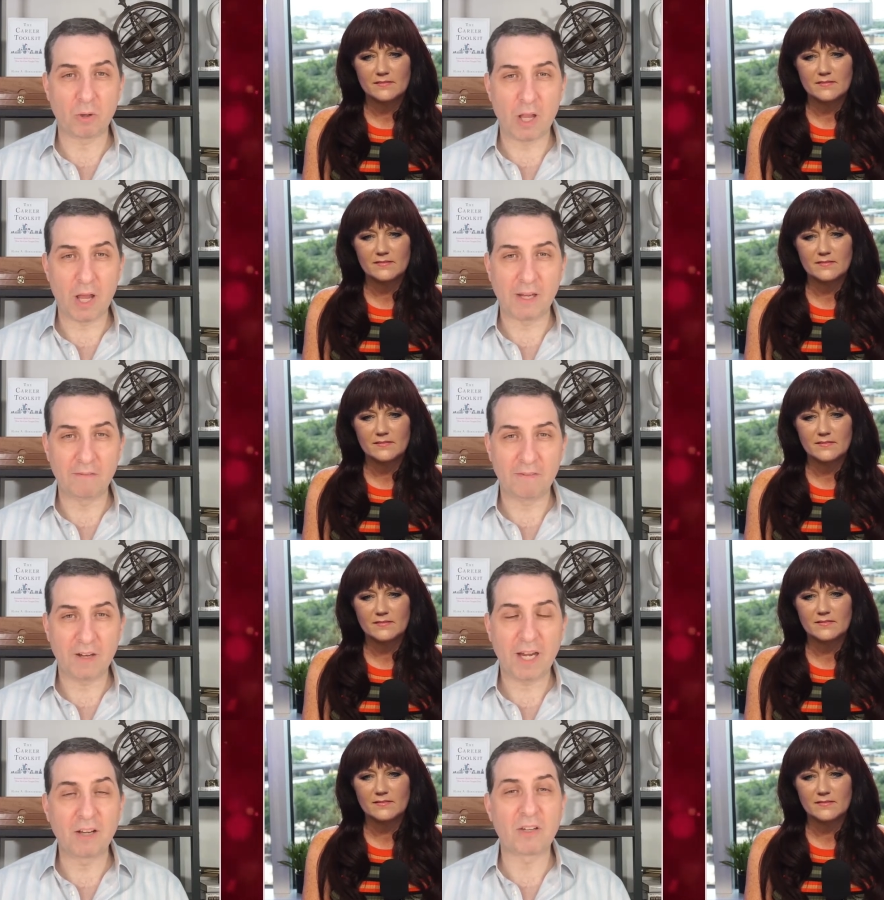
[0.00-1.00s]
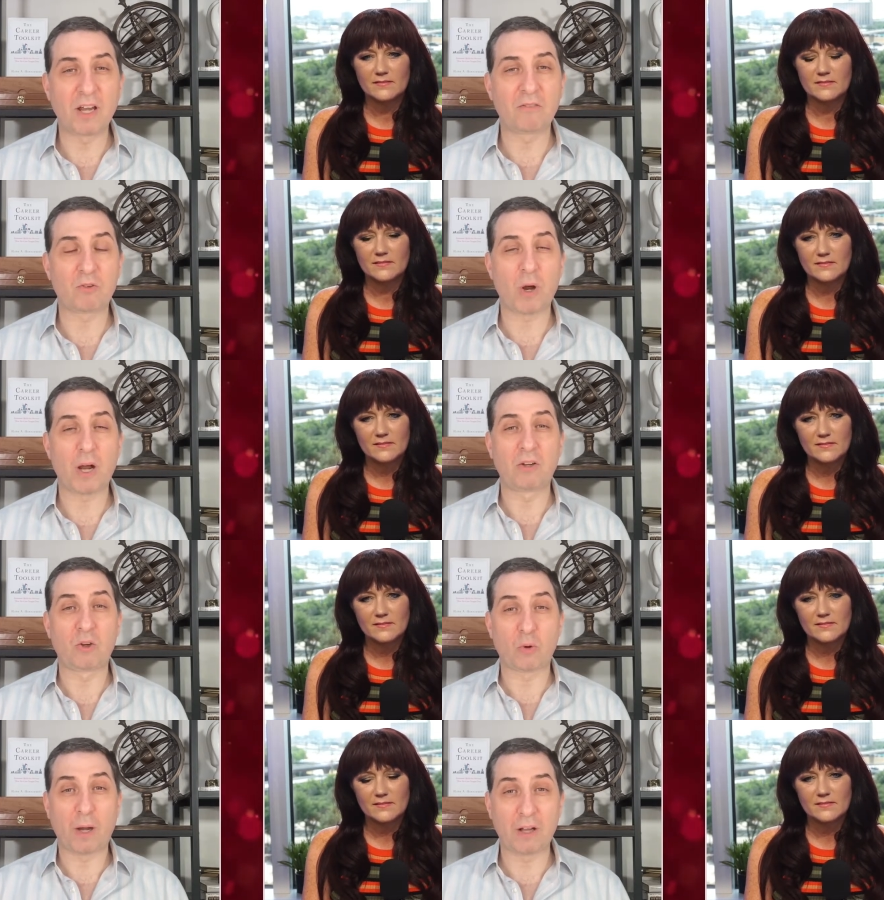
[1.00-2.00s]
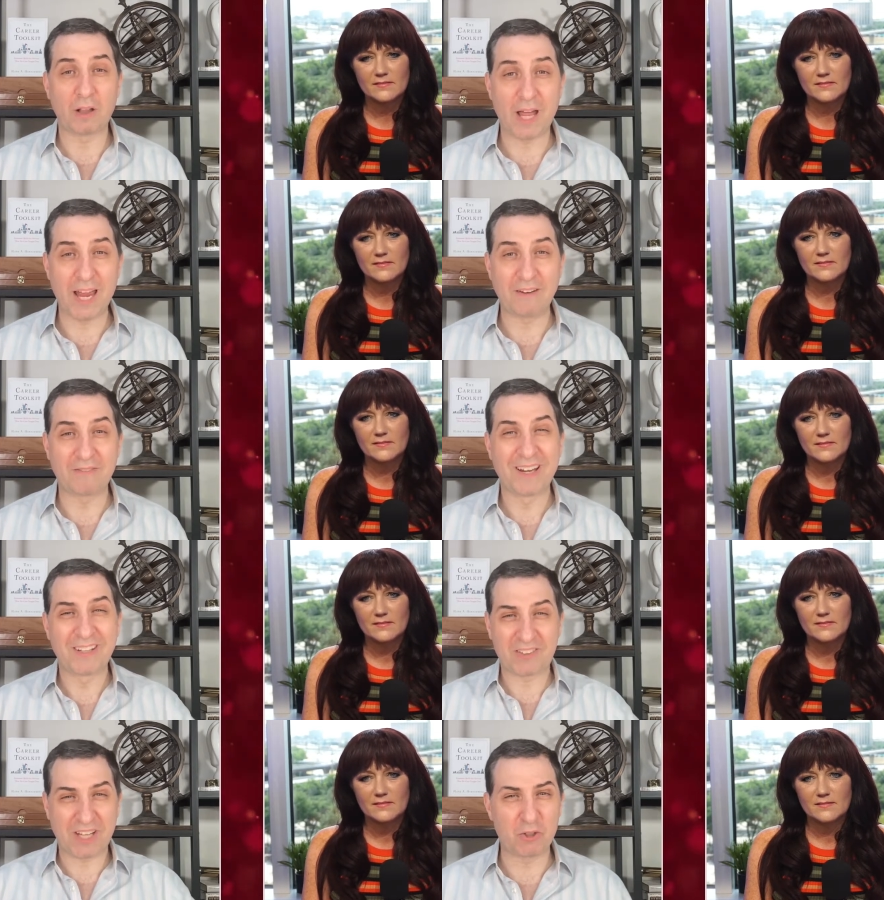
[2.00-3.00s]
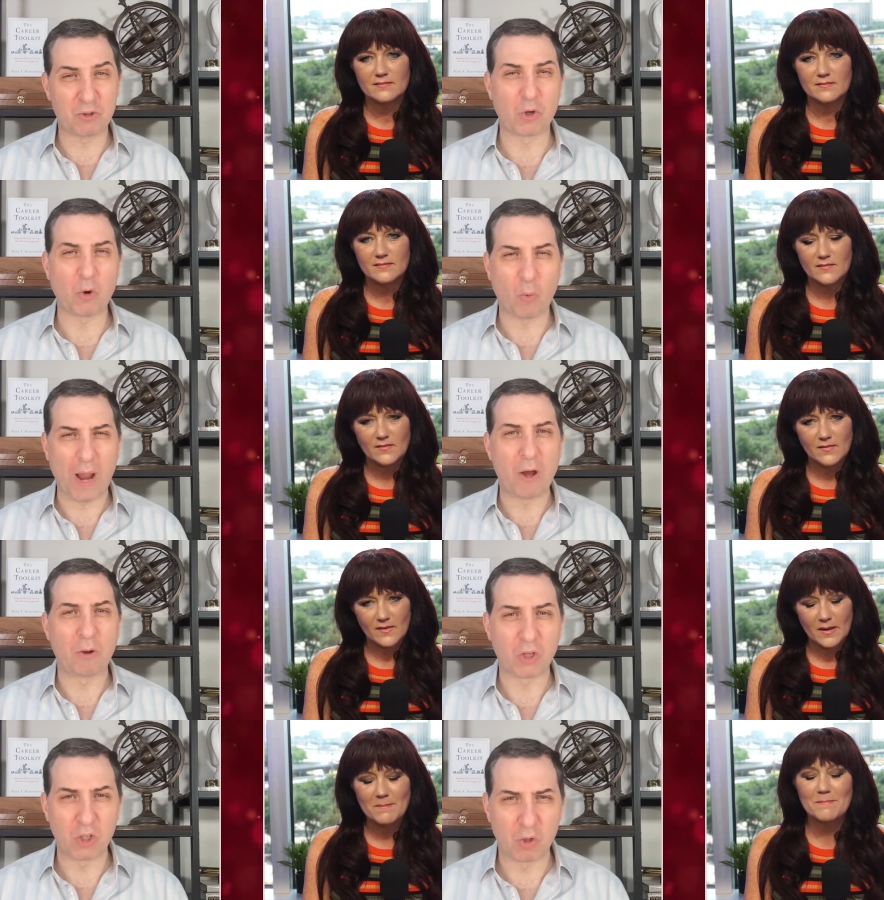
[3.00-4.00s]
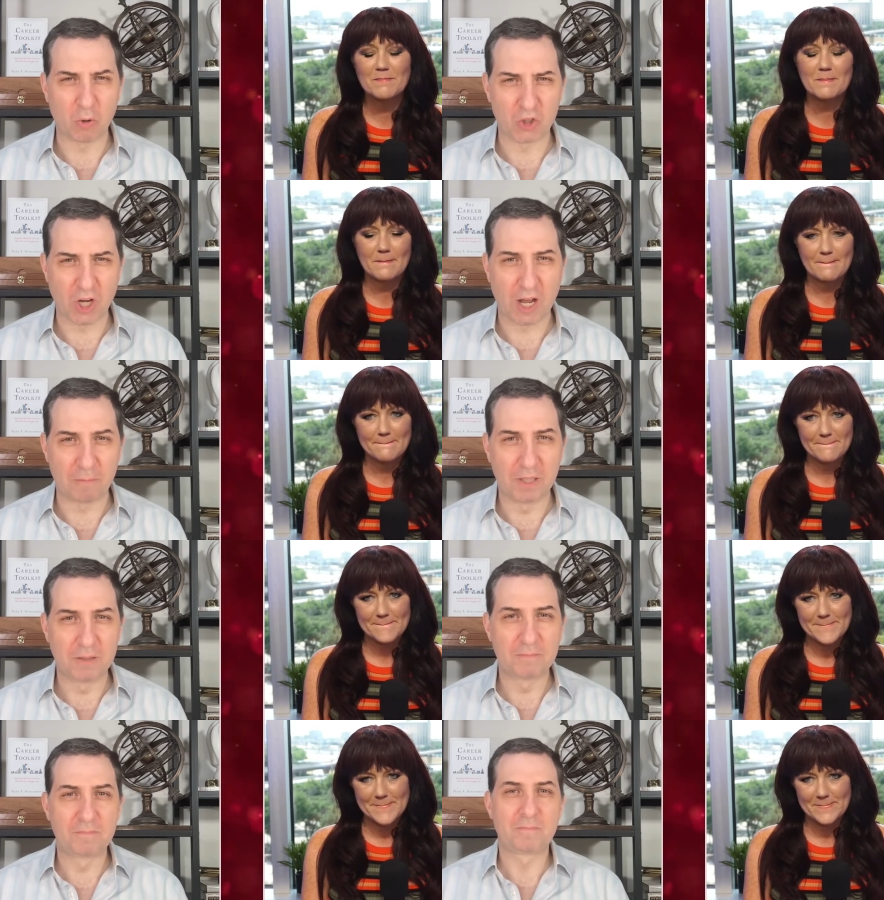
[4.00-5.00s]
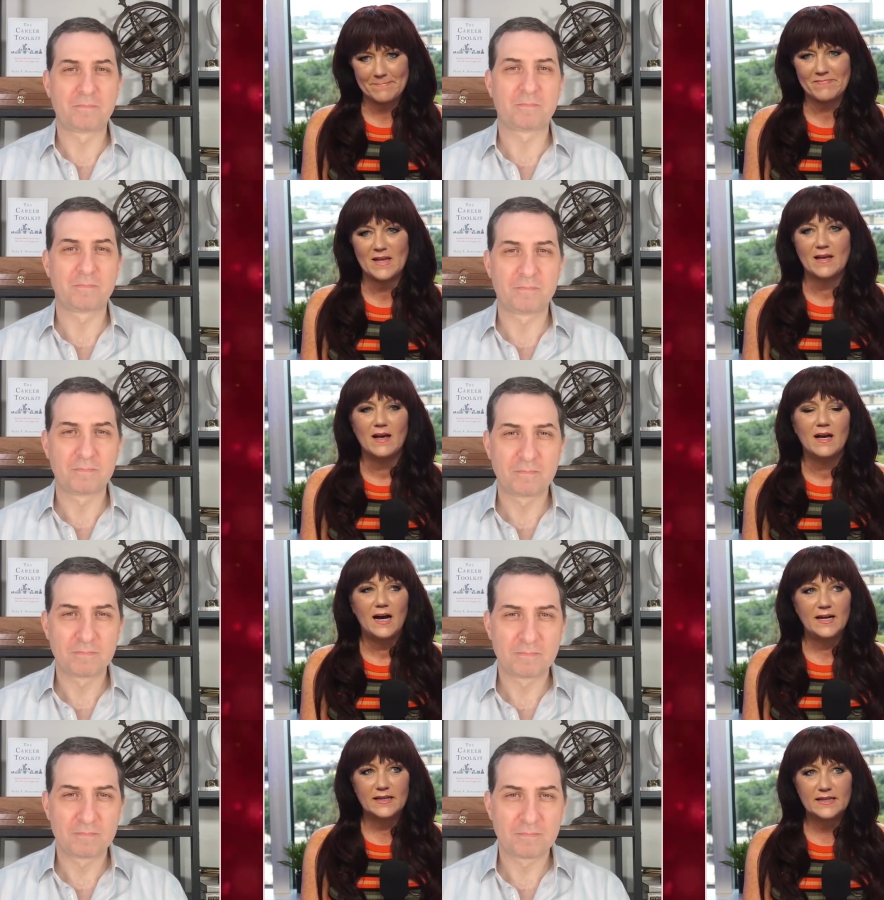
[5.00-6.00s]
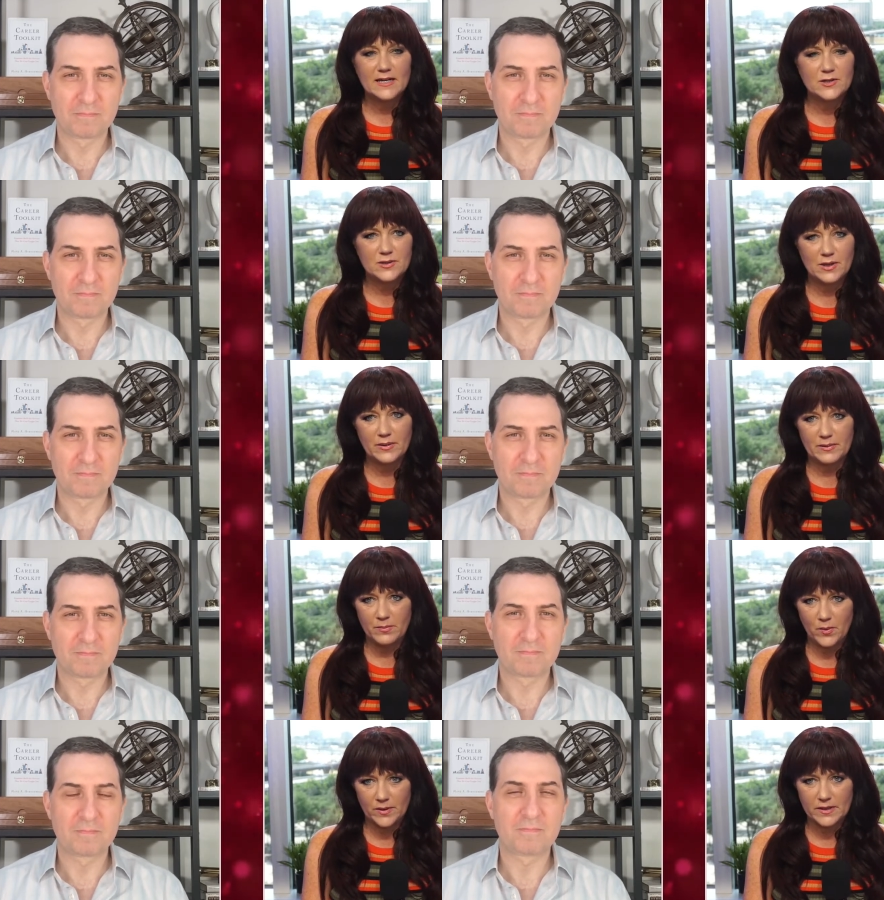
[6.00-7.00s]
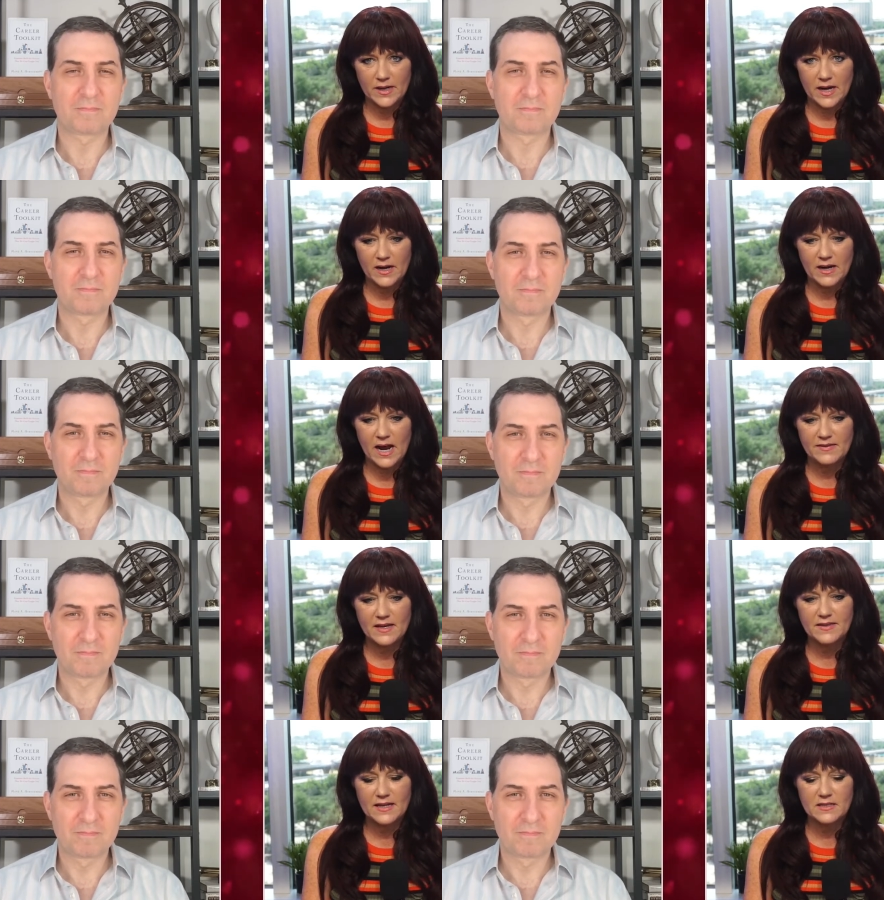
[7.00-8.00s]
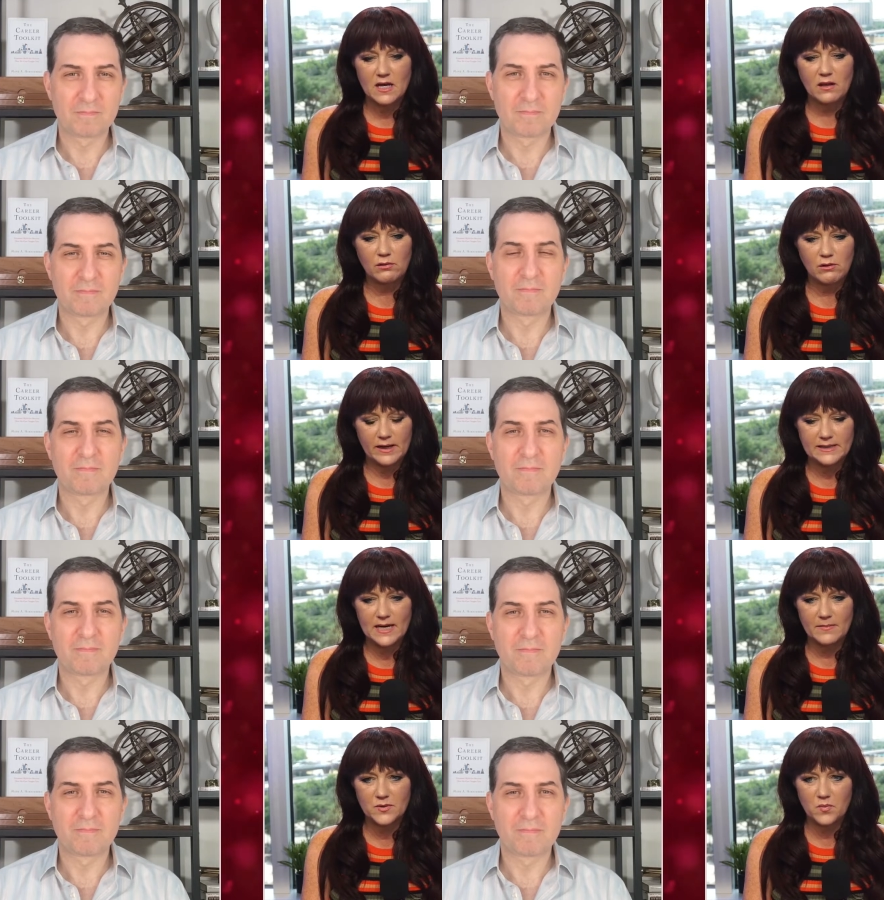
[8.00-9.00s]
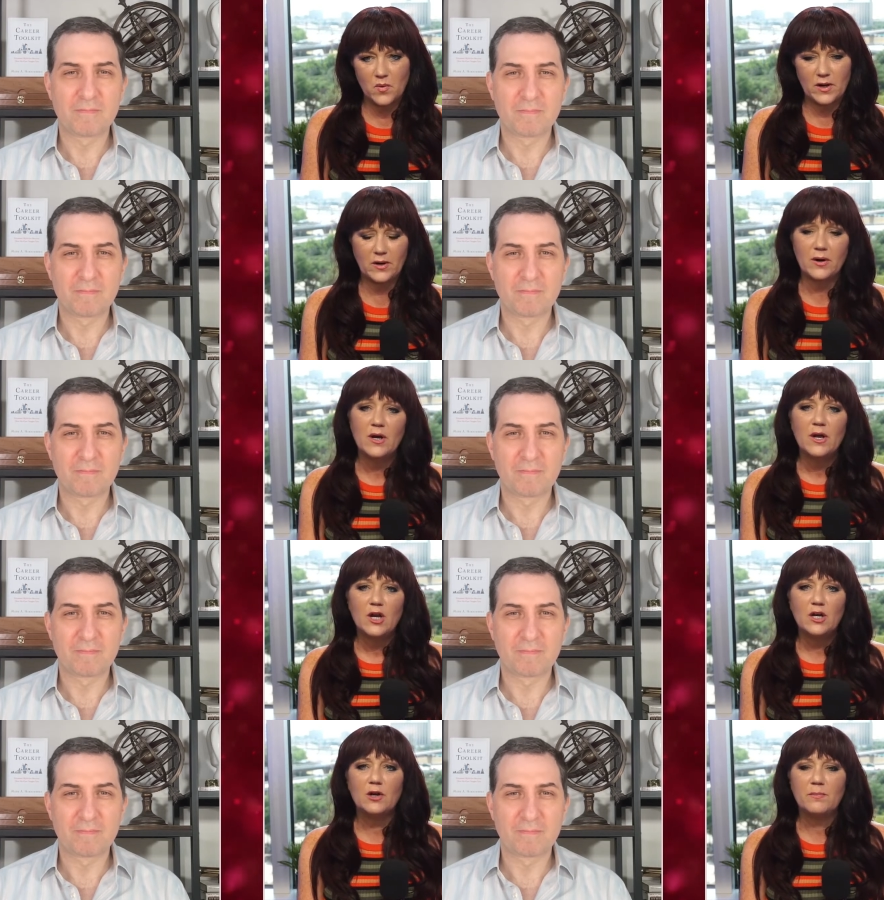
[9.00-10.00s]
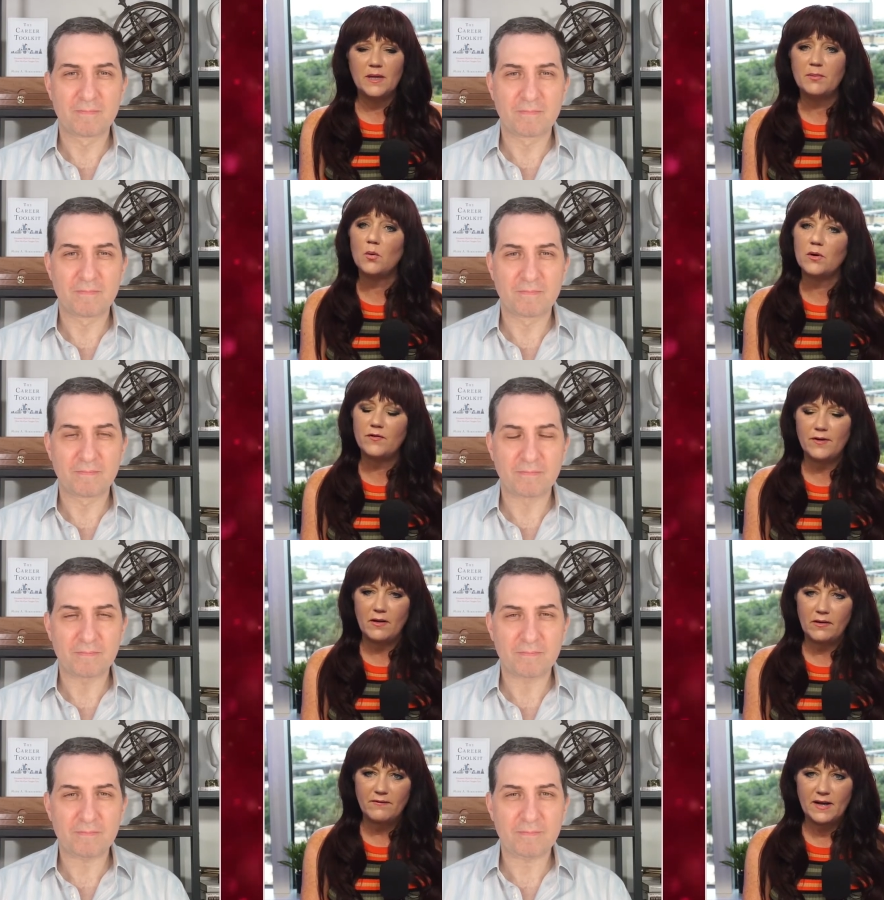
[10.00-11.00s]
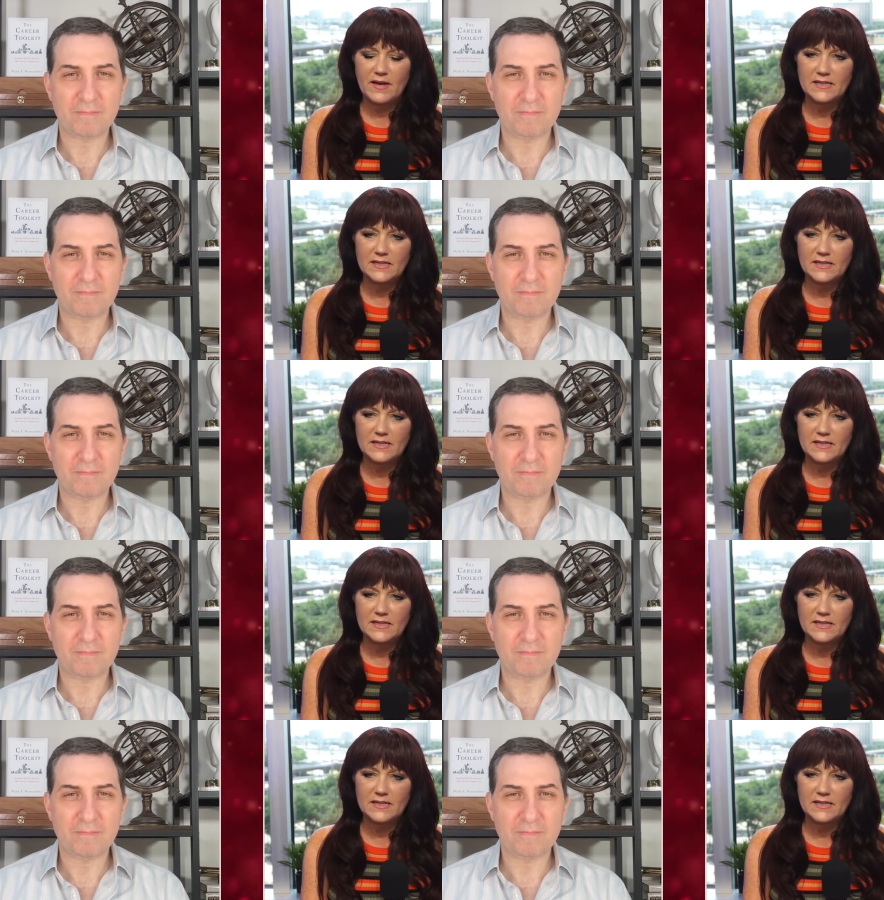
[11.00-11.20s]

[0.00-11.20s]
Speaker 1: your life instead of trying to create a life scheduled around your job.
Speaker 2: I think that is so important. And I think that's a lot of times where, you know, people will find, find that